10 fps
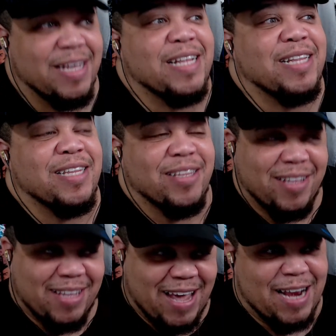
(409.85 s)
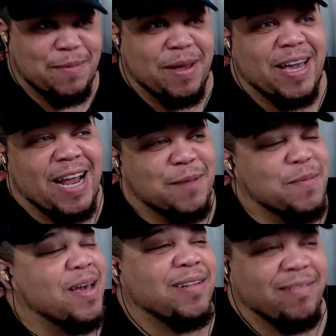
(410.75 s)
And
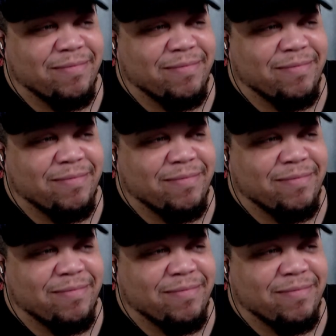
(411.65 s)
Candyman